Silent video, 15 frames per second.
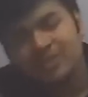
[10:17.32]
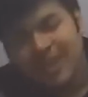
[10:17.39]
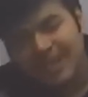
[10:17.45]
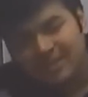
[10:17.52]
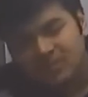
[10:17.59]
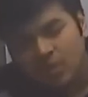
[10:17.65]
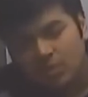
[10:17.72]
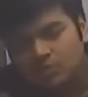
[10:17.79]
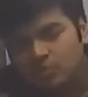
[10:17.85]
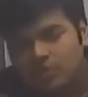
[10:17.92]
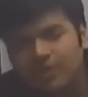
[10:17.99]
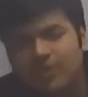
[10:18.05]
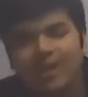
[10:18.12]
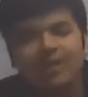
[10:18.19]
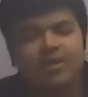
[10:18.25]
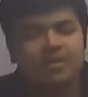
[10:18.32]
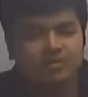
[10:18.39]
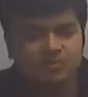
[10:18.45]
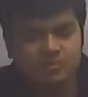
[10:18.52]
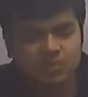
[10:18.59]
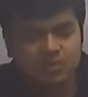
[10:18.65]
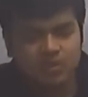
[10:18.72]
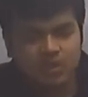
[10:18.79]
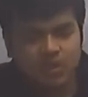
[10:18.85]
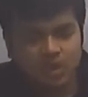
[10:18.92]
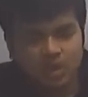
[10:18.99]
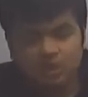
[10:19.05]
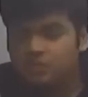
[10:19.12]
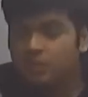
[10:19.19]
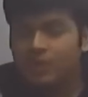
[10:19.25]
that is also the credit risk.
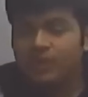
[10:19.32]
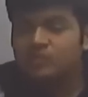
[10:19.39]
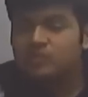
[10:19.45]
So it is